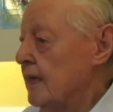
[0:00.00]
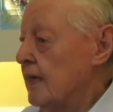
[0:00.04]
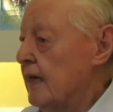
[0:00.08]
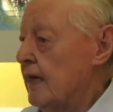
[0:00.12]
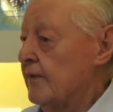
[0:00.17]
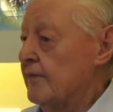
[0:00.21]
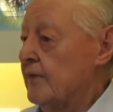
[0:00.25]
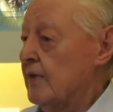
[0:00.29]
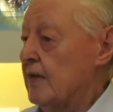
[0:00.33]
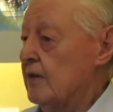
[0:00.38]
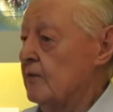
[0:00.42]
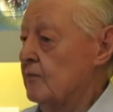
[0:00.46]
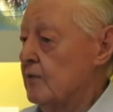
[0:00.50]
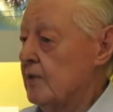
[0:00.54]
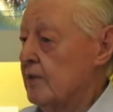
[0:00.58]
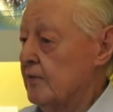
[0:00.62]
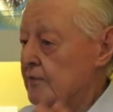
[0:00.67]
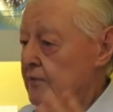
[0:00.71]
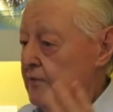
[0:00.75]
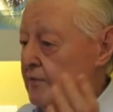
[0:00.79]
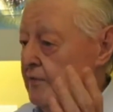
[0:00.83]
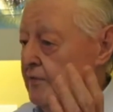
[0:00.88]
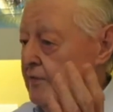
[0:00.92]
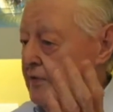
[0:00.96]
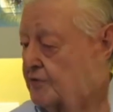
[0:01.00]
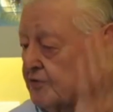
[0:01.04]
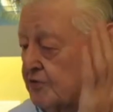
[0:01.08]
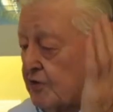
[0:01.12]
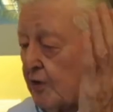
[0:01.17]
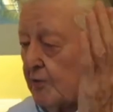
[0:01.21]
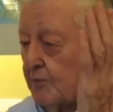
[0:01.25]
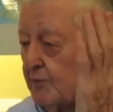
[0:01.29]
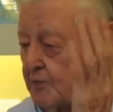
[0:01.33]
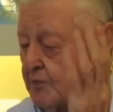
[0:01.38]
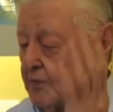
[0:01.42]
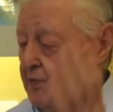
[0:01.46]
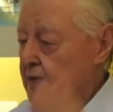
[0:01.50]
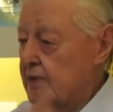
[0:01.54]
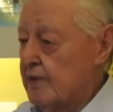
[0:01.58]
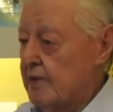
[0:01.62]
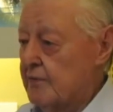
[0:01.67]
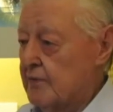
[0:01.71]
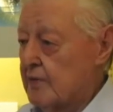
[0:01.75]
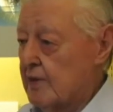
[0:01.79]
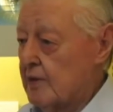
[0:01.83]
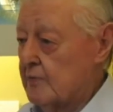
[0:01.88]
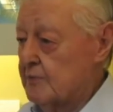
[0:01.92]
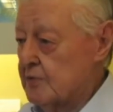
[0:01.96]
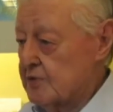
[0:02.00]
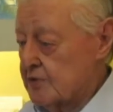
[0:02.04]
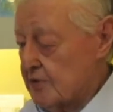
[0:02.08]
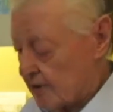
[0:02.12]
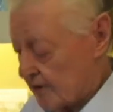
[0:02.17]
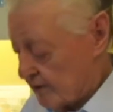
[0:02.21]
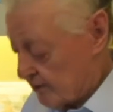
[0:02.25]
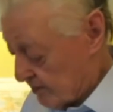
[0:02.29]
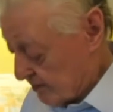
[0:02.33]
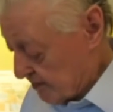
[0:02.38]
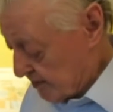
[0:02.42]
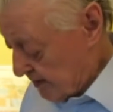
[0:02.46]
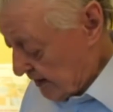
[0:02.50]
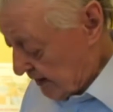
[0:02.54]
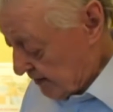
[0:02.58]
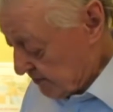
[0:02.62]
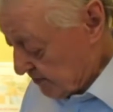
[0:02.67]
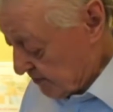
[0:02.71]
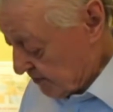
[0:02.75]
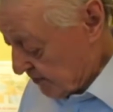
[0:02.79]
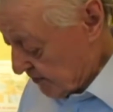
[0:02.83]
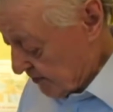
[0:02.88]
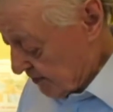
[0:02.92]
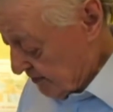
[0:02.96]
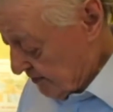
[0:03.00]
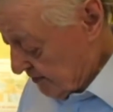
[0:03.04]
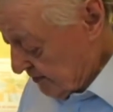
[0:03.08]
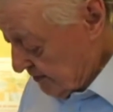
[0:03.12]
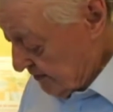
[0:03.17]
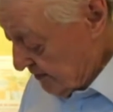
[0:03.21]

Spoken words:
and they were the top in their particular category.